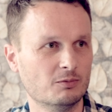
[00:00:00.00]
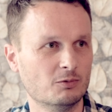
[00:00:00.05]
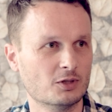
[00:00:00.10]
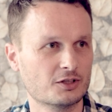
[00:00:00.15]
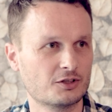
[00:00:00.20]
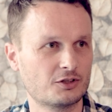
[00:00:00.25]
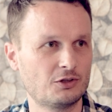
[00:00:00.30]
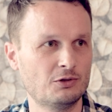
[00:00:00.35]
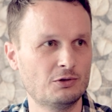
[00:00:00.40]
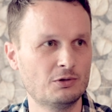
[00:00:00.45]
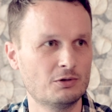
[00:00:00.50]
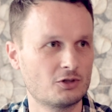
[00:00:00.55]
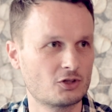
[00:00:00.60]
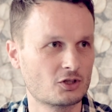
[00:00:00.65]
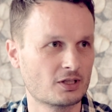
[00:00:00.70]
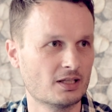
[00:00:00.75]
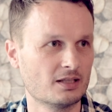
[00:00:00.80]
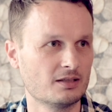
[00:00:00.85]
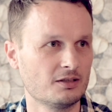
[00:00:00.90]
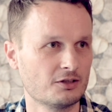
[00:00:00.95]
was used
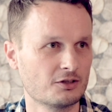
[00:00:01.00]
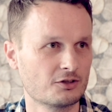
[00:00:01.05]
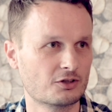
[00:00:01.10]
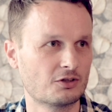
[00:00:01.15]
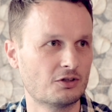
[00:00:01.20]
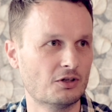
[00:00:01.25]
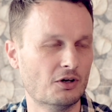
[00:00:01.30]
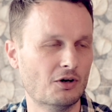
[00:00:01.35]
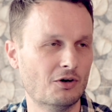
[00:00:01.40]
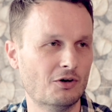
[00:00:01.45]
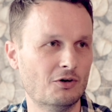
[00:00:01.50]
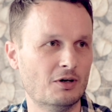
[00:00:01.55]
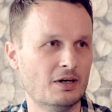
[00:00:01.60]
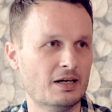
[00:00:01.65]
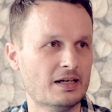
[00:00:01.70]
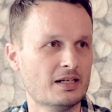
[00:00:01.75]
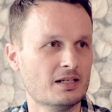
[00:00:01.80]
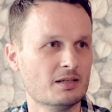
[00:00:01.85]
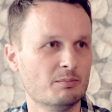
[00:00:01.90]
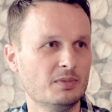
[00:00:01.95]
10 years ago
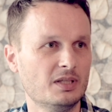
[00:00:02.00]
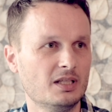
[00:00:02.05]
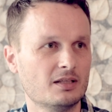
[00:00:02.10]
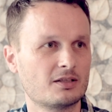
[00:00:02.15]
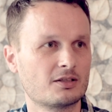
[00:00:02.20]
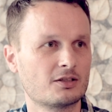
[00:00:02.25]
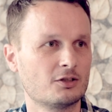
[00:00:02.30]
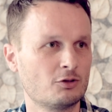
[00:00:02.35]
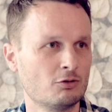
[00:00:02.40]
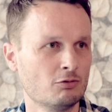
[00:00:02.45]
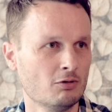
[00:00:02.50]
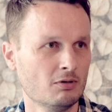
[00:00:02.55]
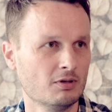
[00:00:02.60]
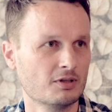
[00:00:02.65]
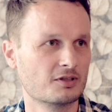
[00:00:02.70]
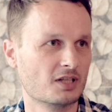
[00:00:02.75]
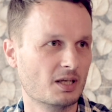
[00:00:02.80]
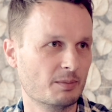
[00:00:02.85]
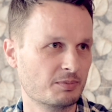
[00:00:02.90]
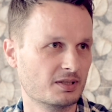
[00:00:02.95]
means the tool
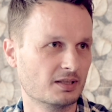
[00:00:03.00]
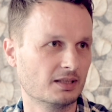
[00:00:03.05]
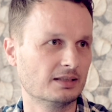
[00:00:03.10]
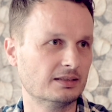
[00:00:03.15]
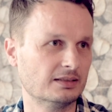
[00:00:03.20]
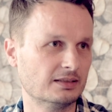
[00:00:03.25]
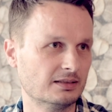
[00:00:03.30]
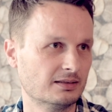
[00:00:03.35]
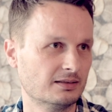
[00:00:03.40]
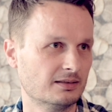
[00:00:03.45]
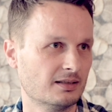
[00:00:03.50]
is obsolete.